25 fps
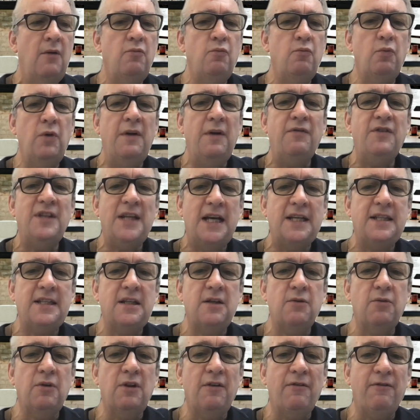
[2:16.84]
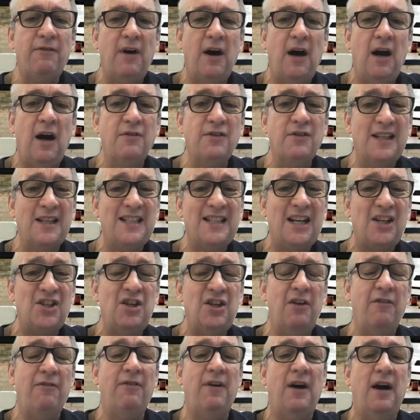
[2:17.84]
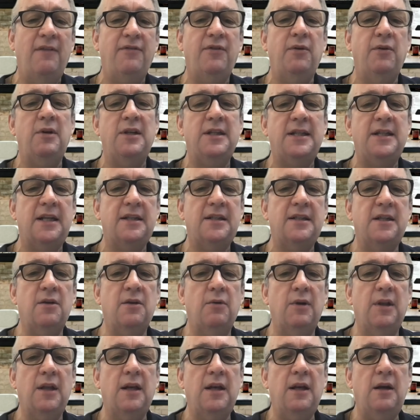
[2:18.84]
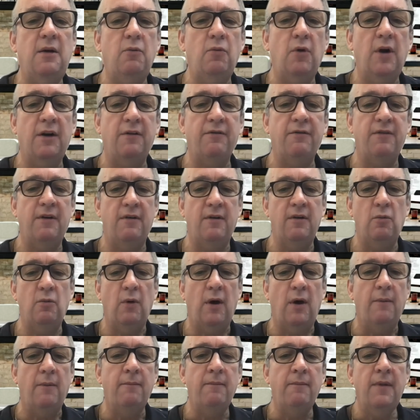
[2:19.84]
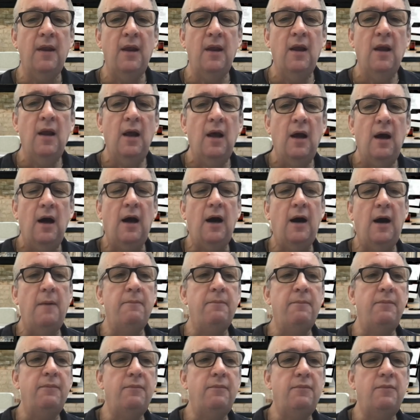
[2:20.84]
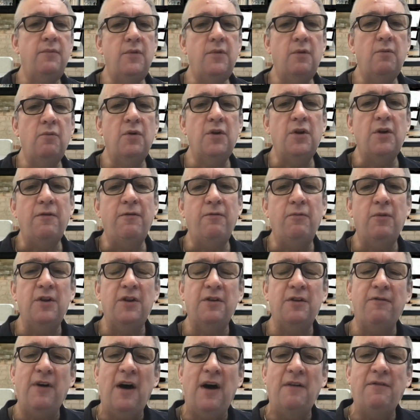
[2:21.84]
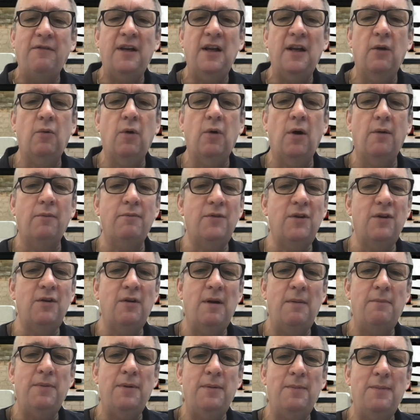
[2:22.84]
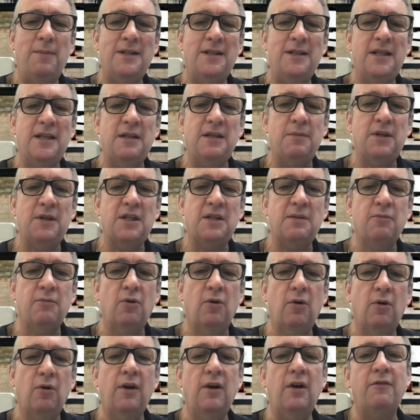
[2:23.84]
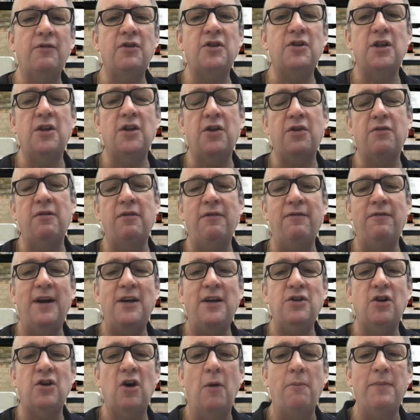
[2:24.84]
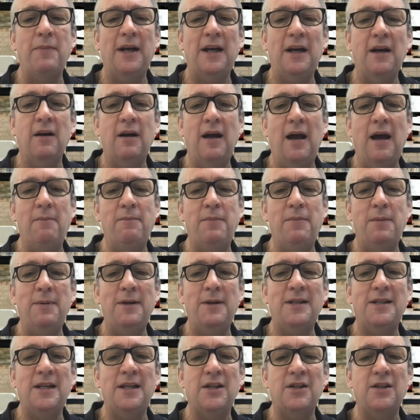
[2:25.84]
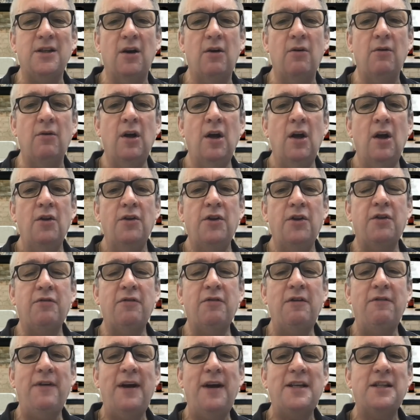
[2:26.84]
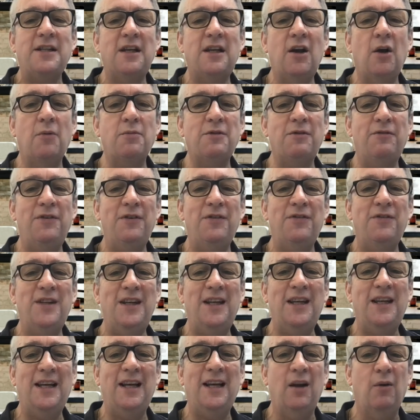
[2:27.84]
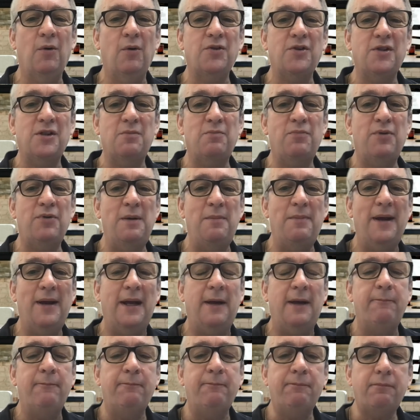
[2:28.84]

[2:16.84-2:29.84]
We've tested with a 5, so that's actually a 5 that we tested with, and it worked very well. With the 5 kilowatt, your MPPT is a bit smaller, and obviously the 3-phase, you've got bigger MPPT, so the 3-phase can be up to 15 kilowatts, is pretty big.